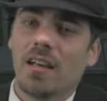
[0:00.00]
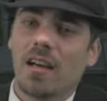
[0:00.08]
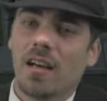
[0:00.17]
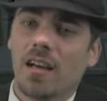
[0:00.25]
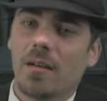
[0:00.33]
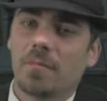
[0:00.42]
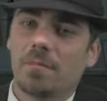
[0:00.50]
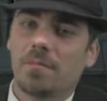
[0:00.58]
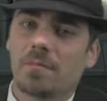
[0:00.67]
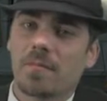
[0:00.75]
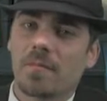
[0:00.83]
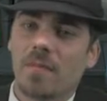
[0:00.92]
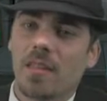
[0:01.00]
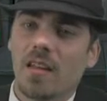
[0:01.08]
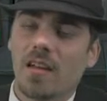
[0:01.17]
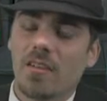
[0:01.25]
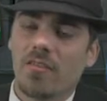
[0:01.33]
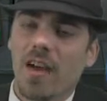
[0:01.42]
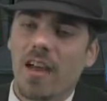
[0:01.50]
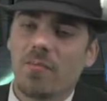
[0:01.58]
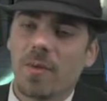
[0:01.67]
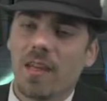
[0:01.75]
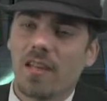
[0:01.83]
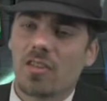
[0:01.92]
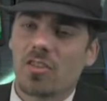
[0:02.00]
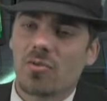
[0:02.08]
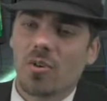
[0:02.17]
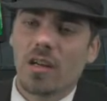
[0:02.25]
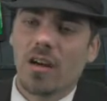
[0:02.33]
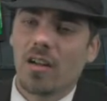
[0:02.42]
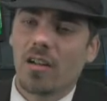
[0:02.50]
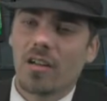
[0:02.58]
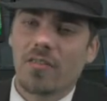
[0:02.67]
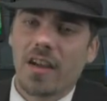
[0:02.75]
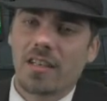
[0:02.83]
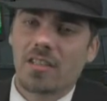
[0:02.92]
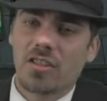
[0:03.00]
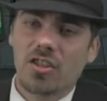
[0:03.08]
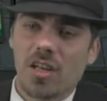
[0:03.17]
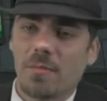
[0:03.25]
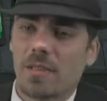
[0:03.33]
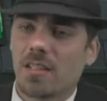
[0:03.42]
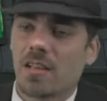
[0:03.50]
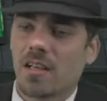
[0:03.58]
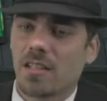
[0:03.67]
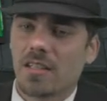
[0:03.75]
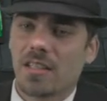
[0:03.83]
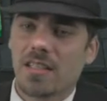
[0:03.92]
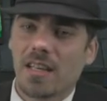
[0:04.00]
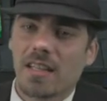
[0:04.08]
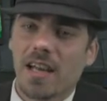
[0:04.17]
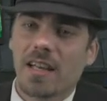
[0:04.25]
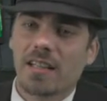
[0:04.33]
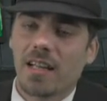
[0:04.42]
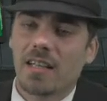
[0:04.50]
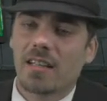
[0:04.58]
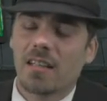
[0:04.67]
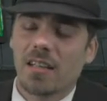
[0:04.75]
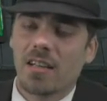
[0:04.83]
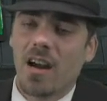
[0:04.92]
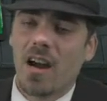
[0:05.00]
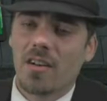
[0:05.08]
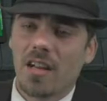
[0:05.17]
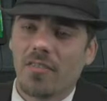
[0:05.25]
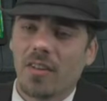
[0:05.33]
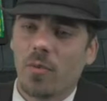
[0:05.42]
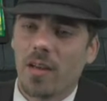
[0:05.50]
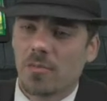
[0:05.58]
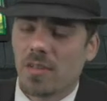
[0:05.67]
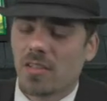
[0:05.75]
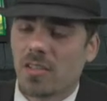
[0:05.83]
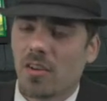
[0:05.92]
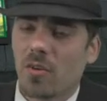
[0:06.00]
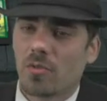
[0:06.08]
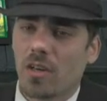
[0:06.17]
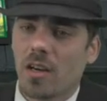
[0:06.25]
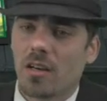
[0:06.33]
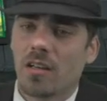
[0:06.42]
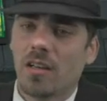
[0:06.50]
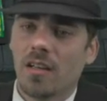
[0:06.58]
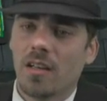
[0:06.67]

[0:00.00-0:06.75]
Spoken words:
the 5-mana destroy all artifacts and enchantments card, things like that, like, there are definitely ways where this can go wrong.